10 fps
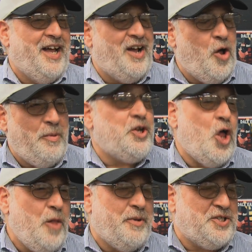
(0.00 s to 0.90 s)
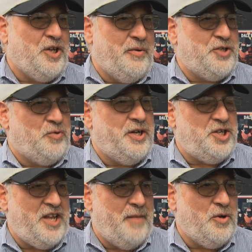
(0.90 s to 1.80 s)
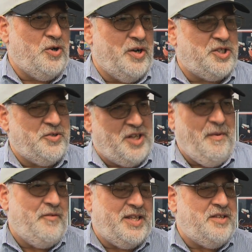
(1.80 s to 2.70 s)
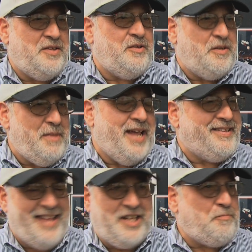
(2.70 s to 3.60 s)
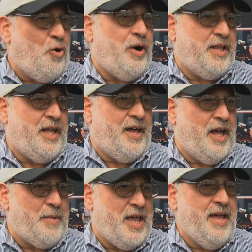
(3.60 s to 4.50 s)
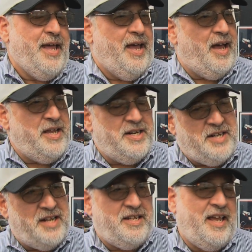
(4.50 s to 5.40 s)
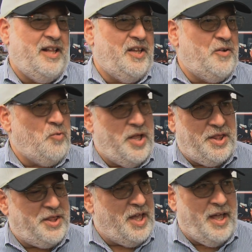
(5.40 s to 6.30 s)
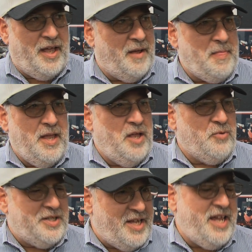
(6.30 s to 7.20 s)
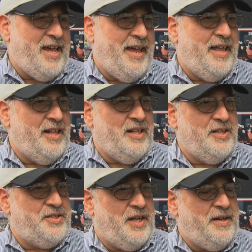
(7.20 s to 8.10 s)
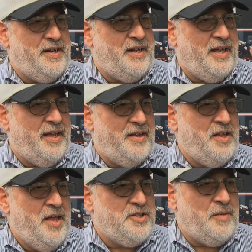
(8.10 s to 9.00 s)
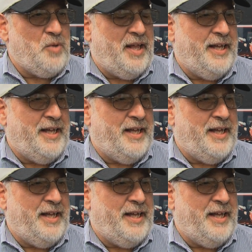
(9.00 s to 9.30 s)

almost always run GM cars. So some of it, to me, that's part of the hobby. You detail it with decals, and some